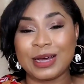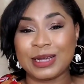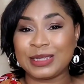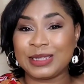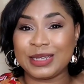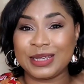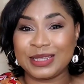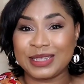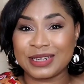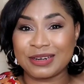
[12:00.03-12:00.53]
on
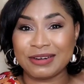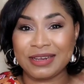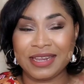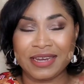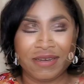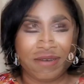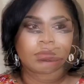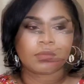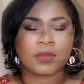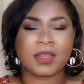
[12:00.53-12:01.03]

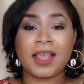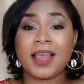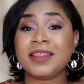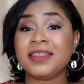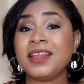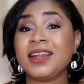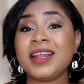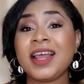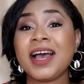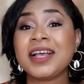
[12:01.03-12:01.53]
sunscreen.
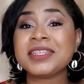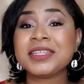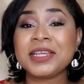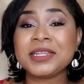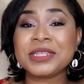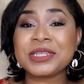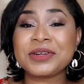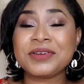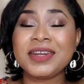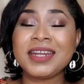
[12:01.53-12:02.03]
The last
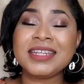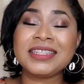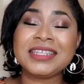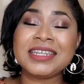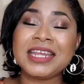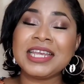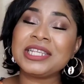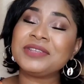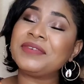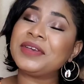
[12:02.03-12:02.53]
sunscreen in
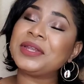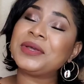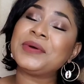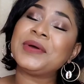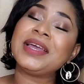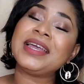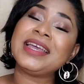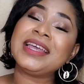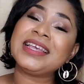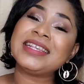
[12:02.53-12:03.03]
today's video
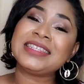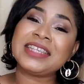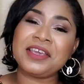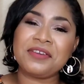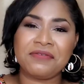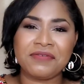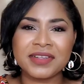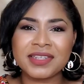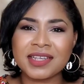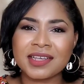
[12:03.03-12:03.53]
is a
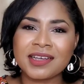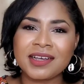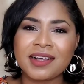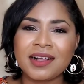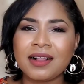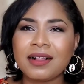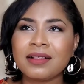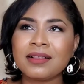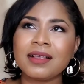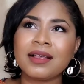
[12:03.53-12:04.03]

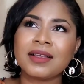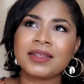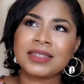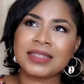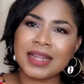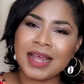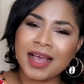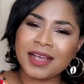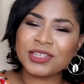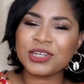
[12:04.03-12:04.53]
physical
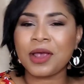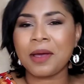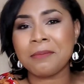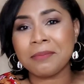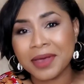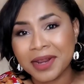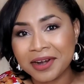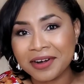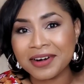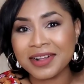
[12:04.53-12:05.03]
/
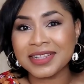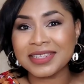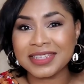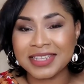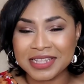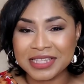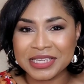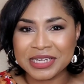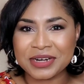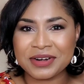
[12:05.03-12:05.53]
mineral
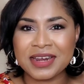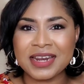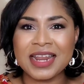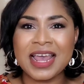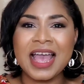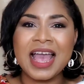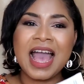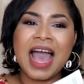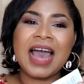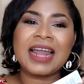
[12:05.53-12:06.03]
sunscreen,
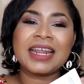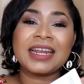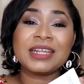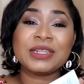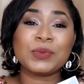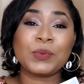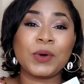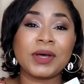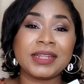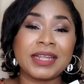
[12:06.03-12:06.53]
and it
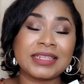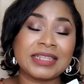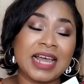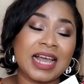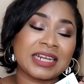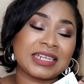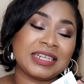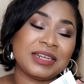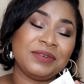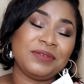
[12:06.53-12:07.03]
is one that's
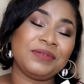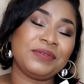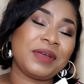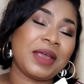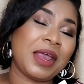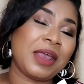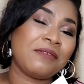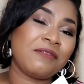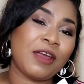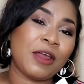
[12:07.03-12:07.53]
actually
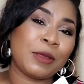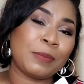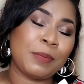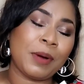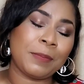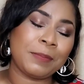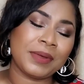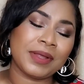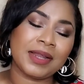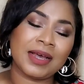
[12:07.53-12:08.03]
very, very
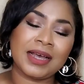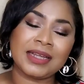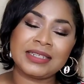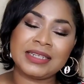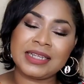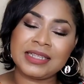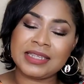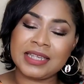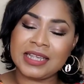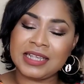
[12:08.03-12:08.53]
popular.
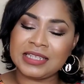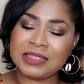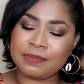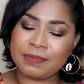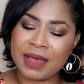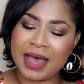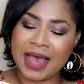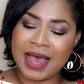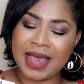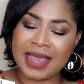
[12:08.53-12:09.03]
This is
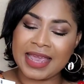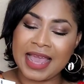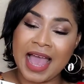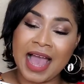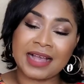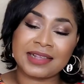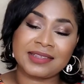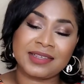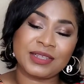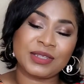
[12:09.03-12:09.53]
by
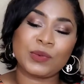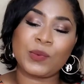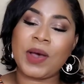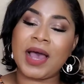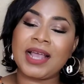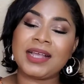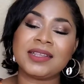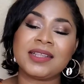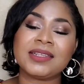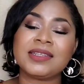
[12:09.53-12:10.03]
Axis
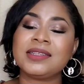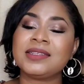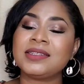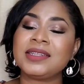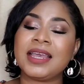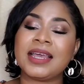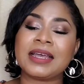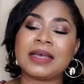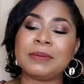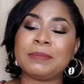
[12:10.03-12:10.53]
Y. This is
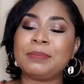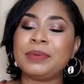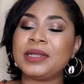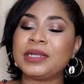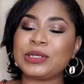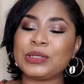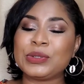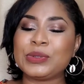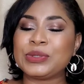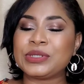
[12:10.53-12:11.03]
their
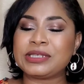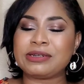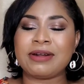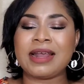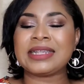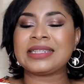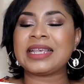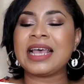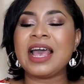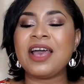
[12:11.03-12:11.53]
Complete No
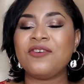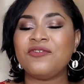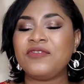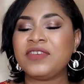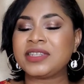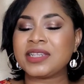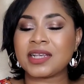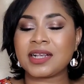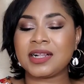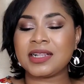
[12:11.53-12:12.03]
Stress
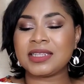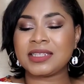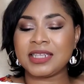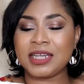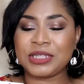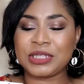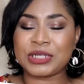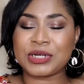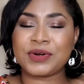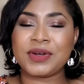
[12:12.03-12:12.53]
Physical
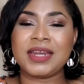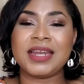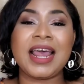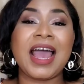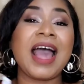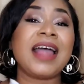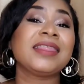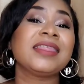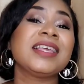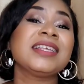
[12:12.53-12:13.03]
Sunscreen,
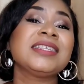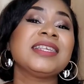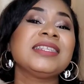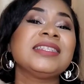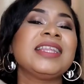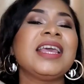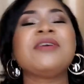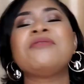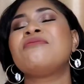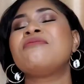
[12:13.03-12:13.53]
and this
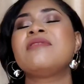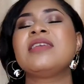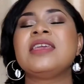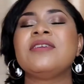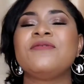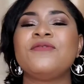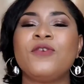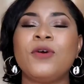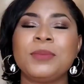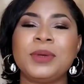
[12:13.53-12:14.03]
is their
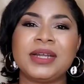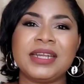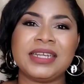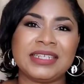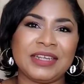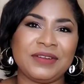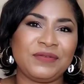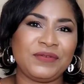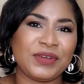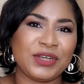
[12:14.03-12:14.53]

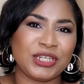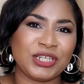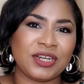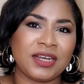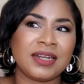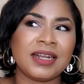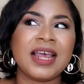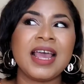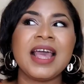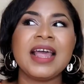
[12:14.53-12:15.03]
reformulated
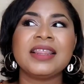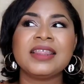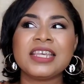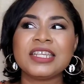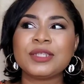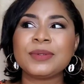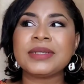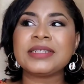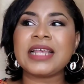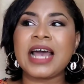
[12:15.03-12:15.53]
version.
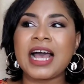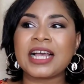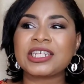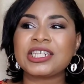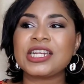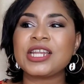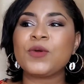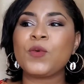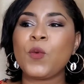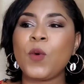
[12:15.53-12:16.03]
This was
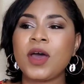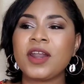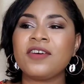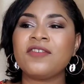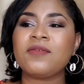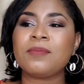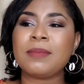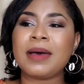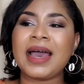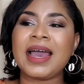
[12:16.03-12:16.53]
actually one
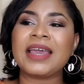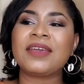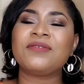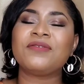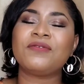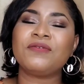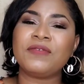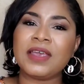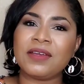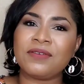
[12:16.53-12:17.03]
of my
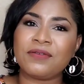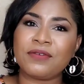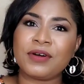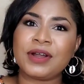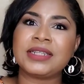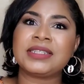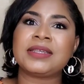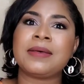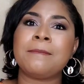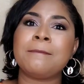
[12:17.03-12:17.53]

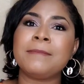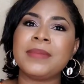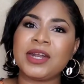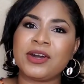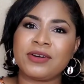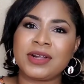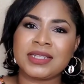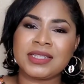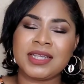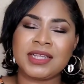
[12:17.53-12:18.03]
favorite
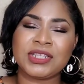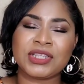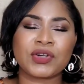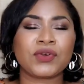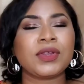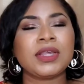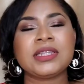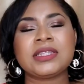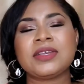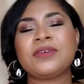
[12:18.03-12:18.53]
mineral
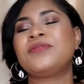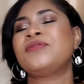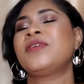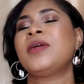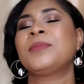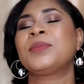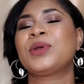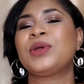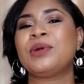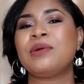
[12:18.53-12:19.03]
sunscreens
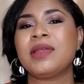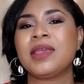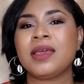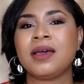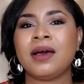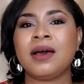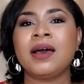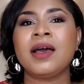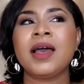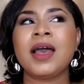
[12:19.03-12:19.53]
from
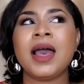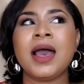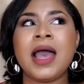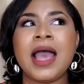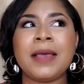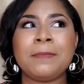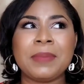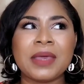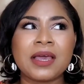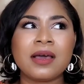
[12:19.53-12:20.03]
Korea
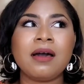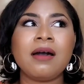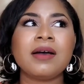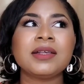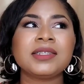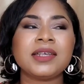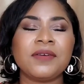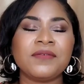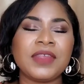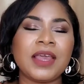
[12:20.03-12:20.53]

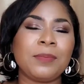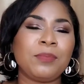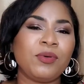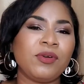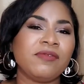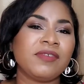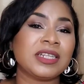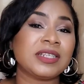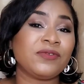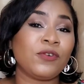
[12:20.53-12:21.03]
because of their
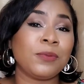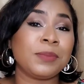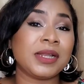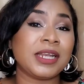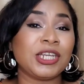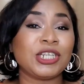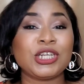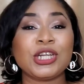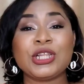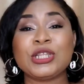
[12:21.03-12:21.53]
previous
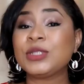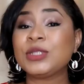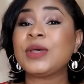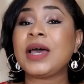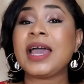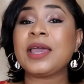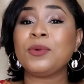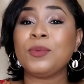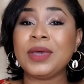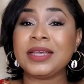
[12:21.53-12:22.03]
formulation. So
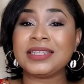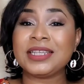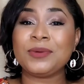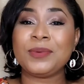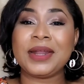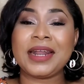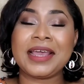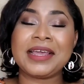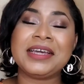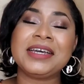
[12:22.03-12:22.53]
I waited
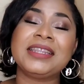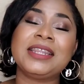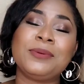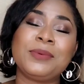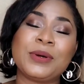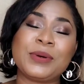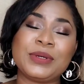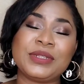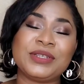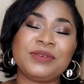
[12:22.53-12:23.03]
when I heard they
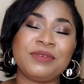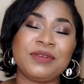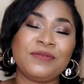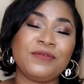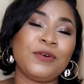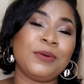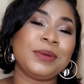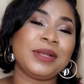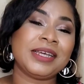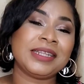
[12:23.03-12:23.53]
were going to
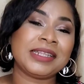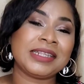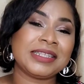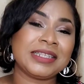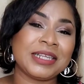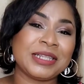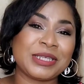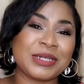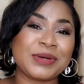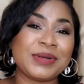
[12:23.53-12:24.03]
reformulate the
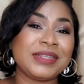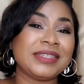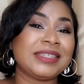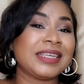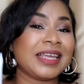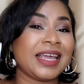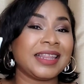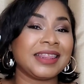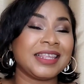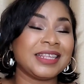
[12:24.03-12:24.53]
sunscreen to
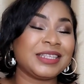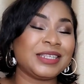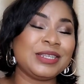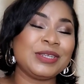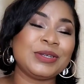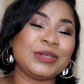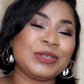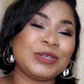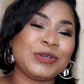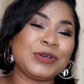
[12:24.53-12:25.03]
get this
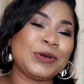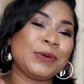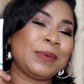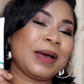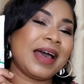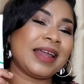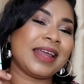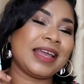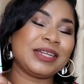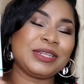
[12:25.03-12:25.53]
new tube,
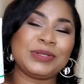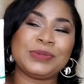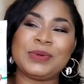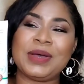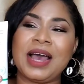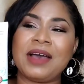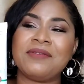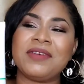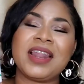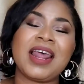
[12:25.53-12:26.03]
and I do
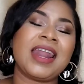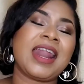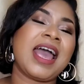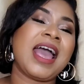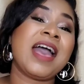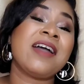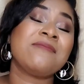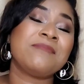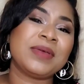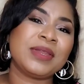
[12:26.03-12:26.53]
have it, and I
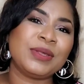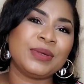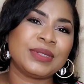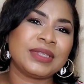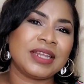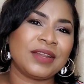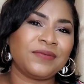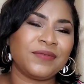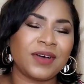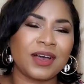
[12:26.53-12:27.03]
have been
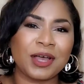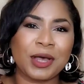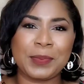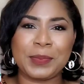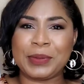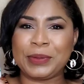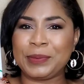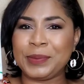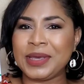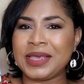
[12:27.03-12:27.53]
using it for a
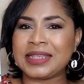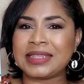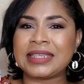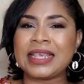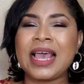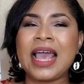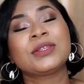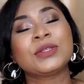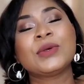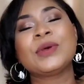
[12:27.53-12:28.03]
couple of weeks.
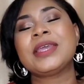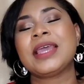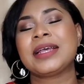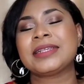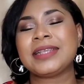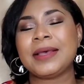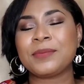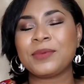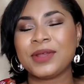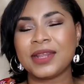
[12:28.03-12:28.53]
So
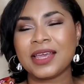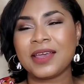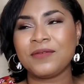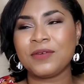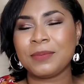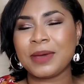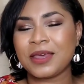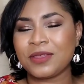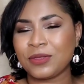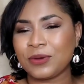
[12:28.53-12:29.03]
yes, I'm going to give
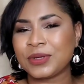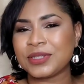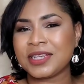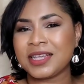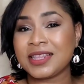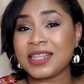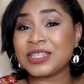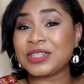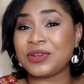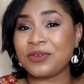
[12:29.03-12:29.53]
you my thoughts
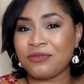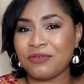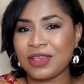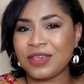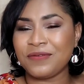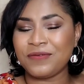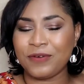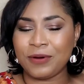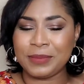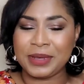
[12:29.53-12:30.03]
on this
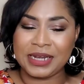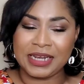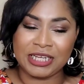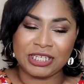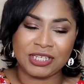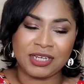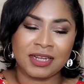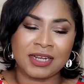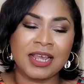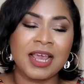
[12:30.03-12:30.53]

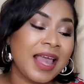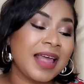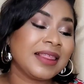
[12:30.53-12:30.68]
reformulation.